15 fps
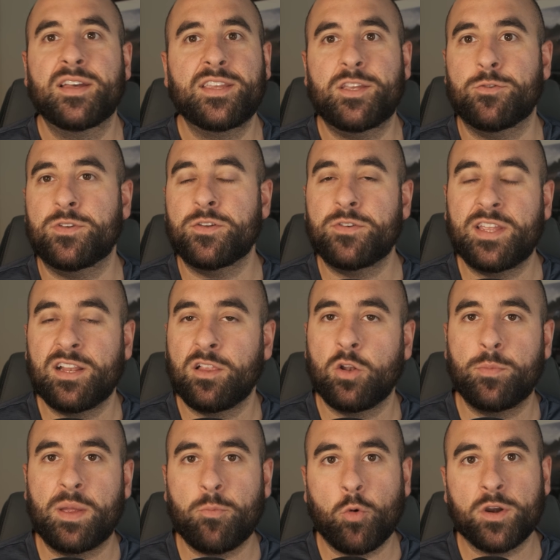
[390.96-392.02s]
you do need a little
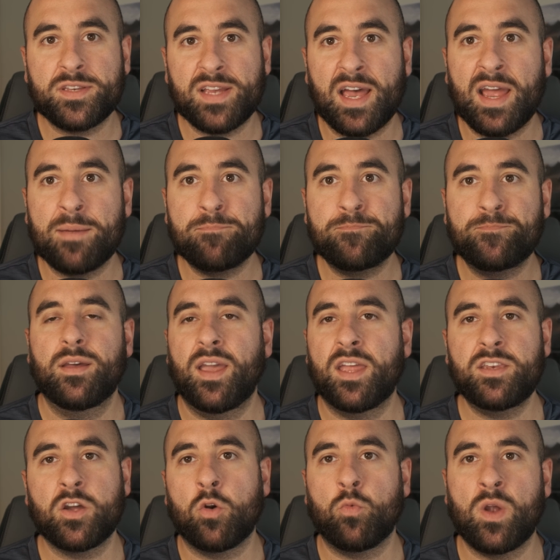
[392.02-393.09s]
bit more time. And
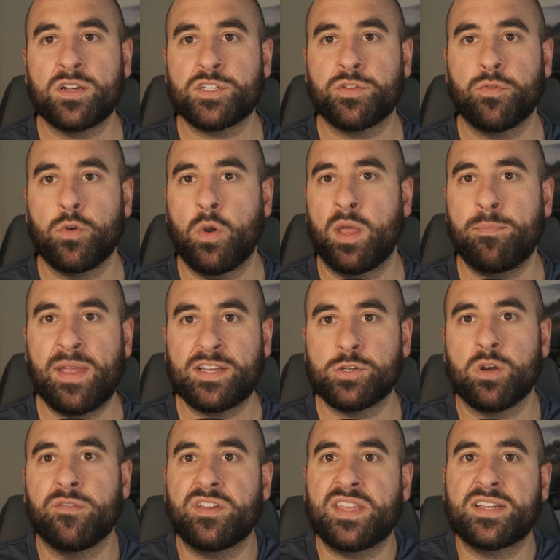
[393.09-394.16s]
don't rush through it. Make sure
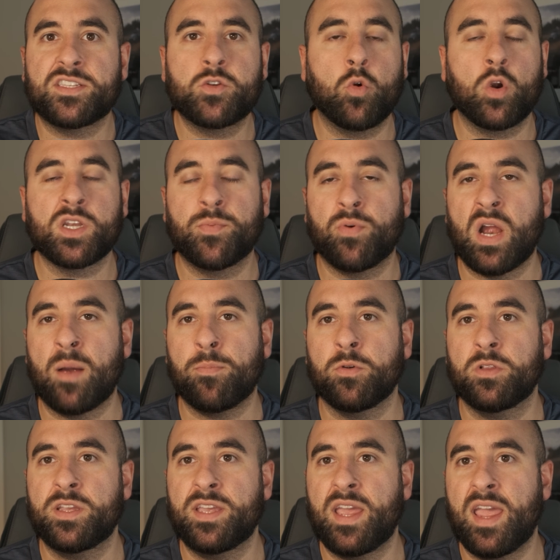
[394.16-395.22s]
everything's torqued
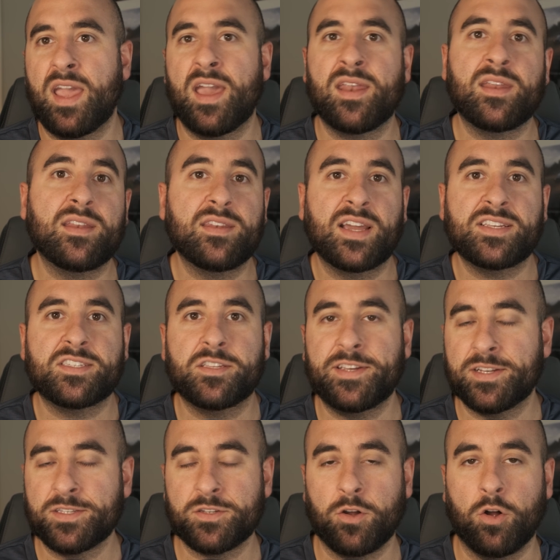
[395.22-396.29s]
properly and nicely
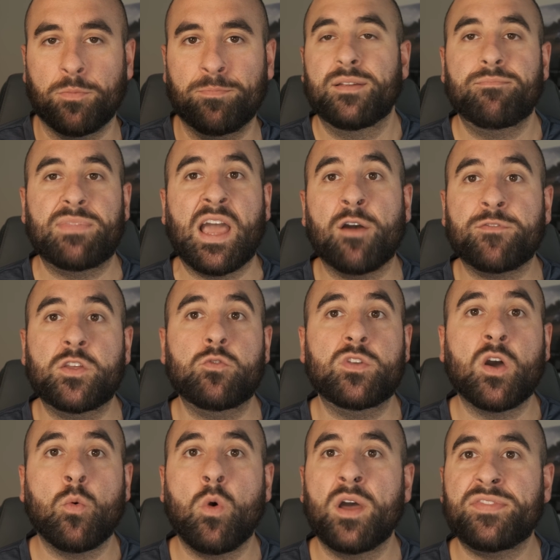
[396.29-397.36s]
installed. Now, if you
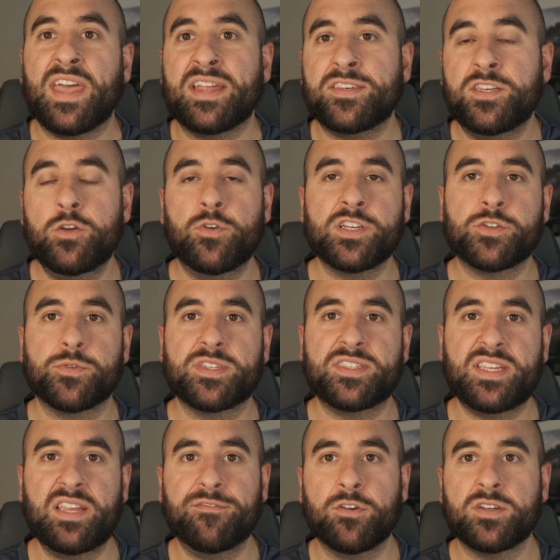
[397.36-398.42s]
don't want that 2-inch
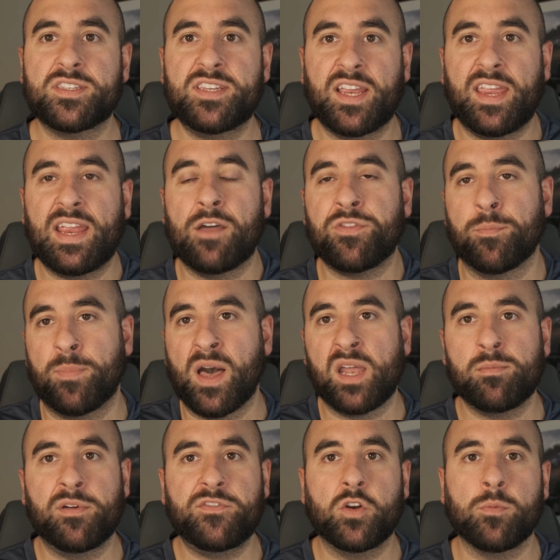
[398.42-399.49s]
receiver sticking out the bottom
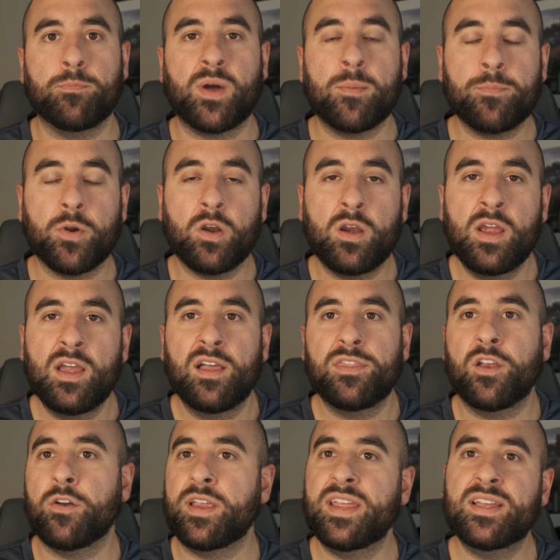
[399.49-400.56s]
of your bumper,
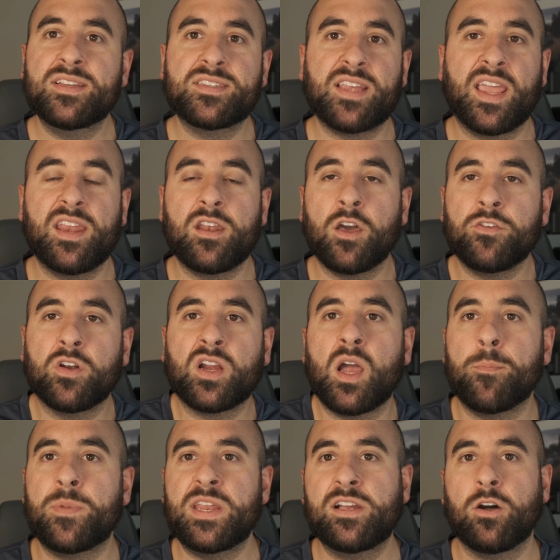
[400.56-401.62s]
there is another
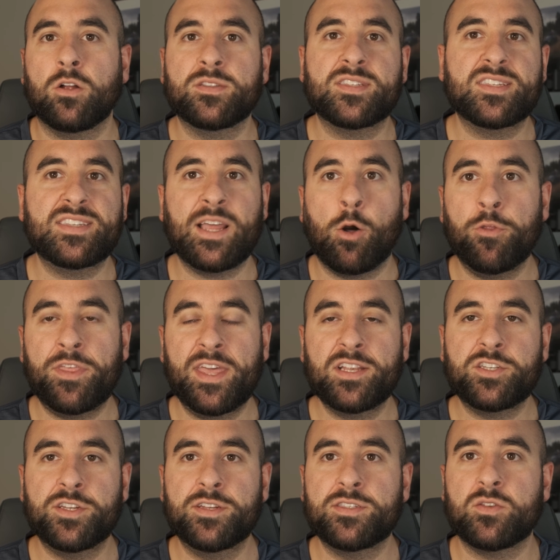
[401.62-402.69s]
company called Stealth
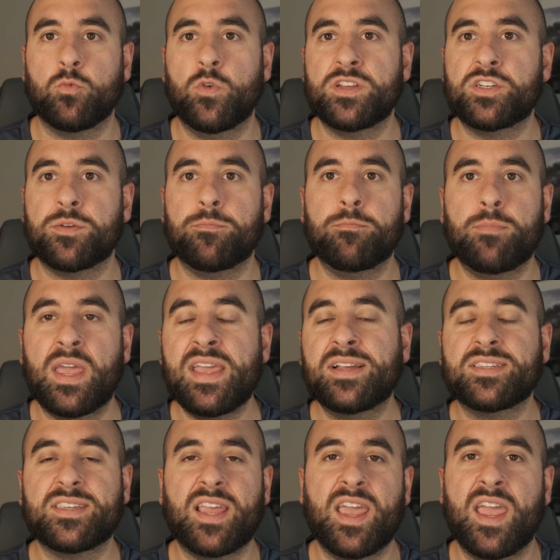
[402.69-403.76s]
Hitches, which
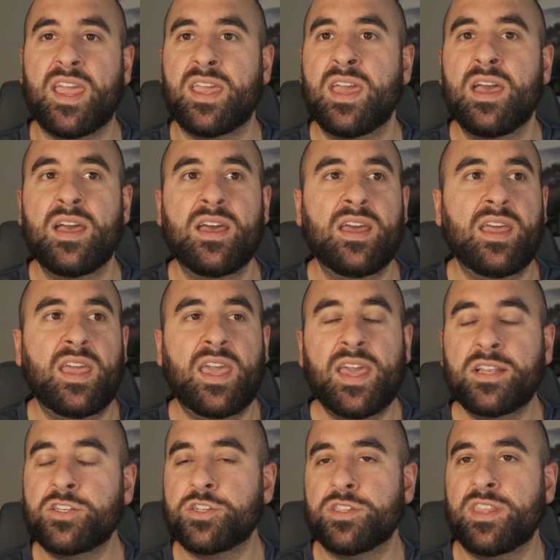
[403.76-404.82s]
makes a
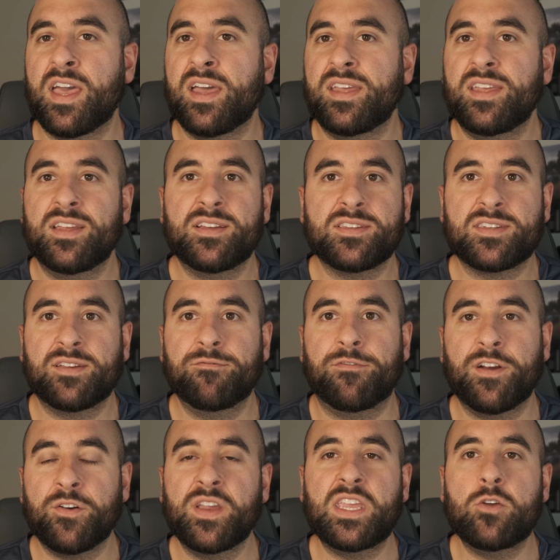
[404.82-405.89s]
hitch that is
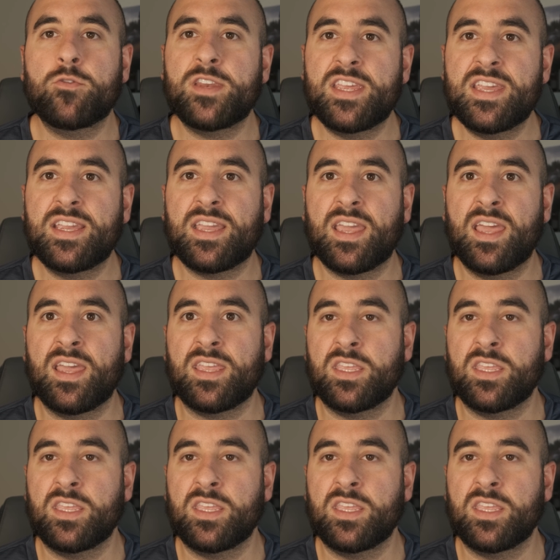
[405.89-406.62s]
very unique. It